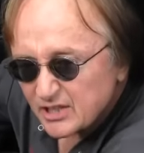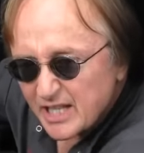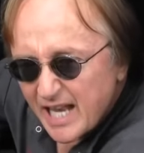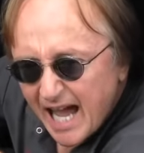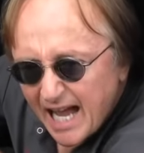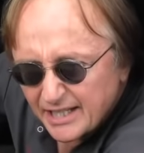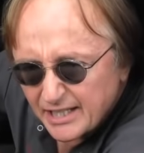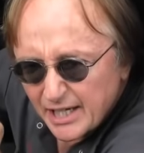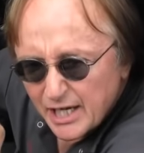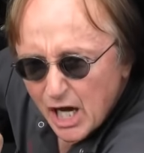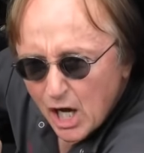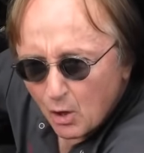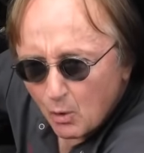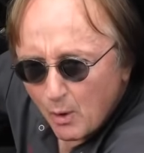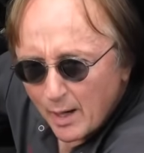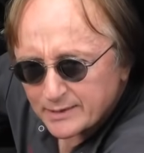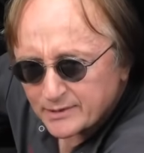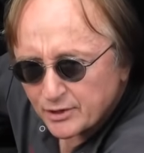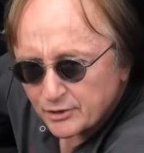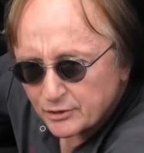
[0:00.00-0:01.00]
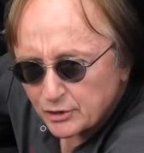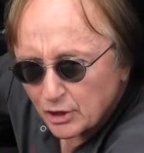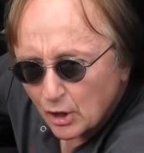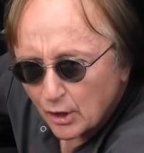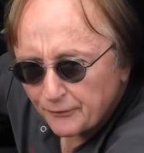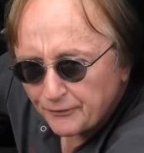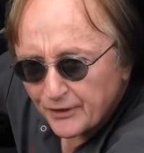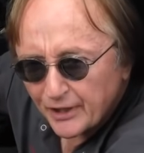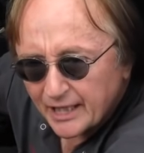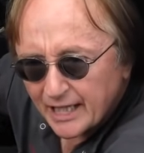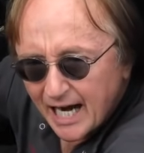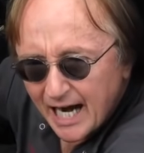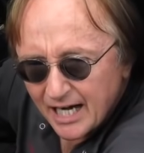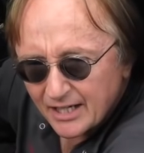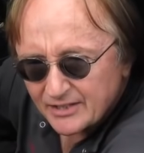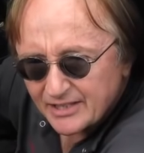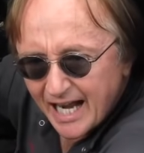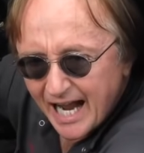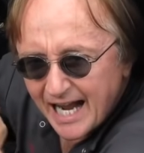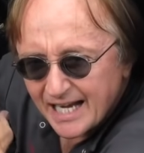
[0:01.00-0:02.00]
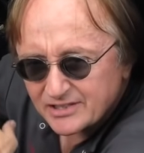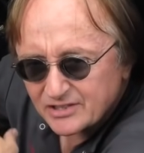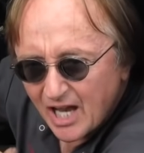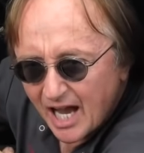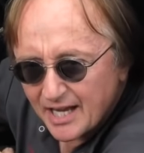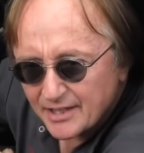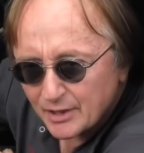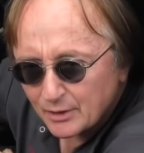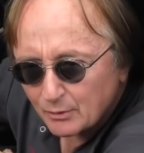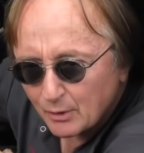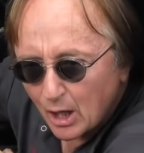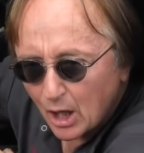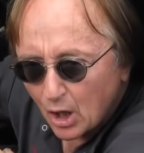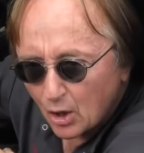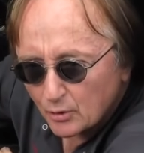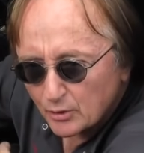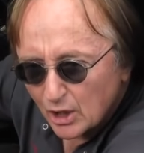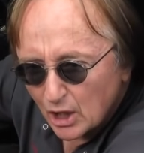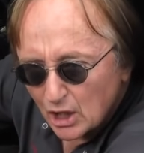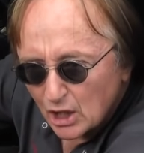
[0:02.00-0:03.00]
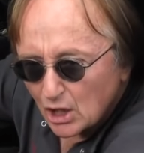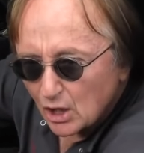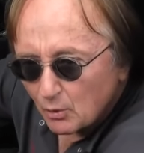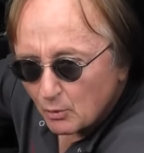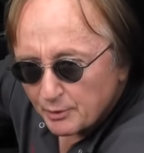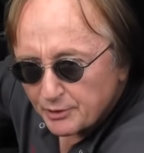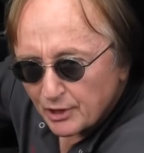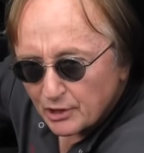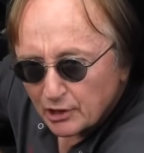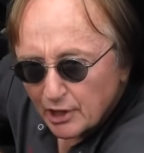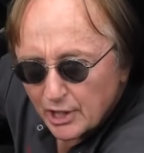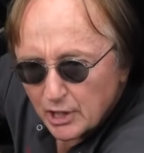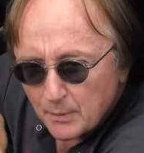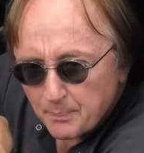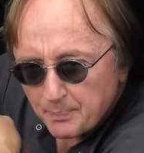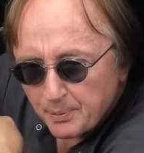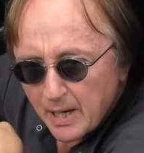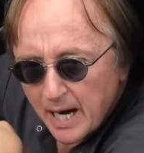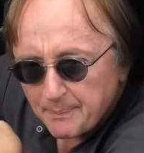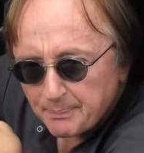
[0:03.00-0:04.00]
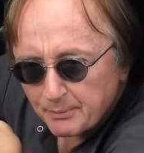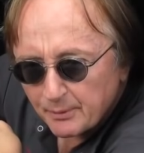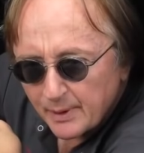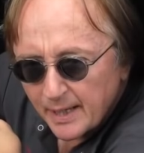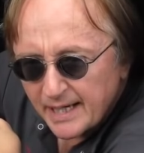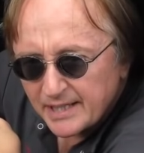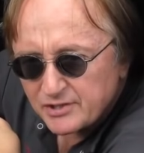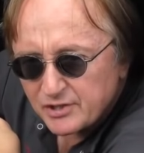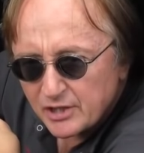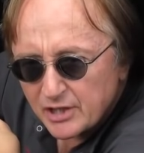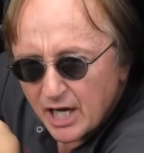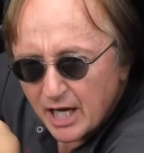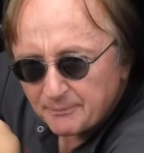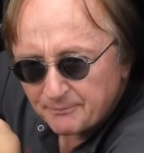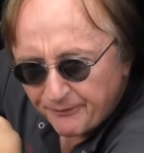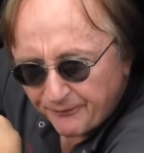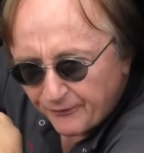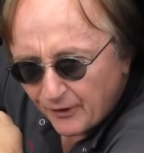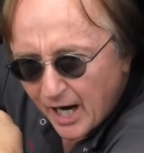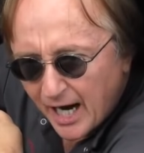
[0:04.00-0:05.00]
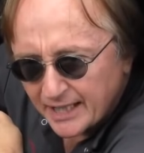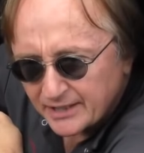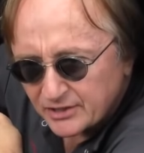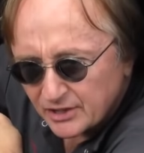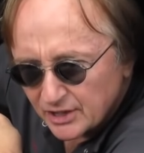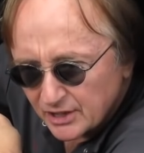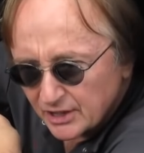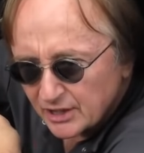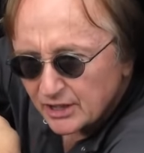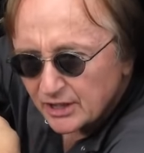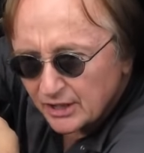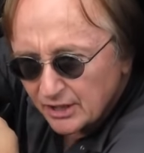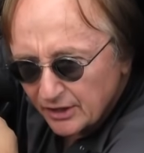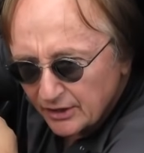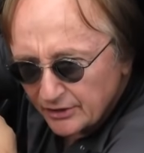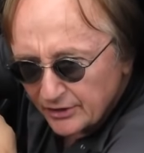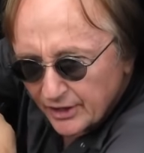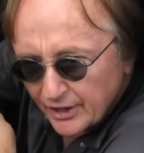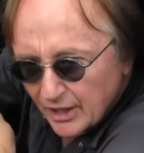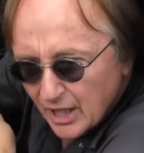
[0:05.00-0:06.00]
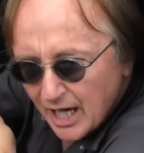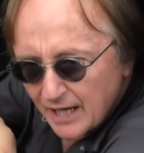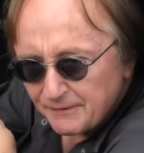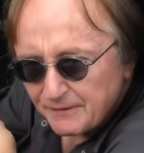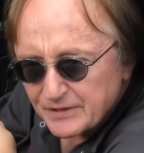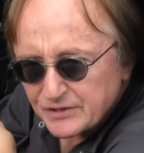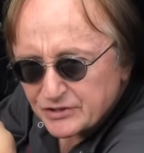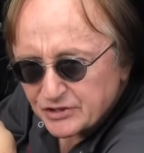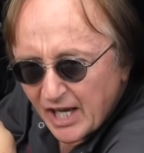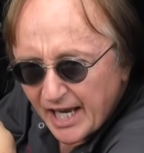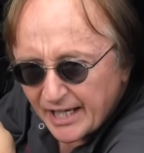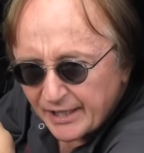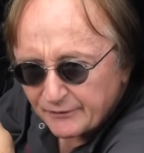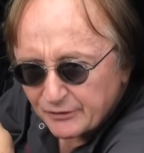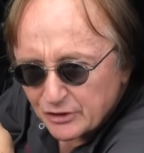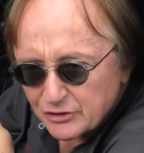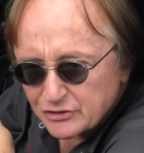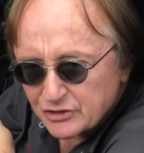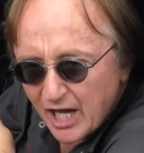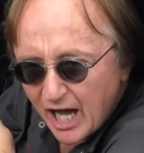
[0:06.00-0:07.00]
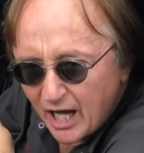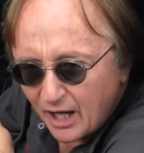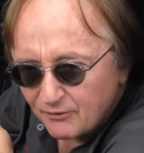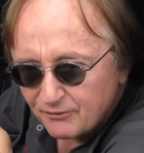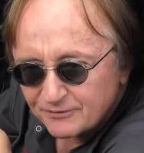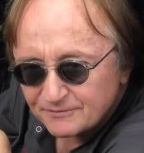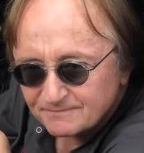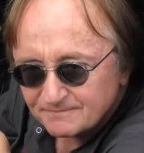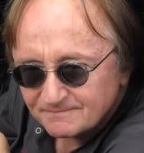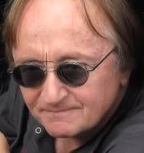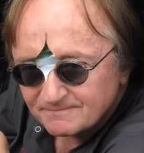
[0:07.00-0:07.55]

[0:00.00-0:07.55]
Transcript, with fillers: So now you know what to do if your car dies on the road. With a little preparation up front, you can often save yourself.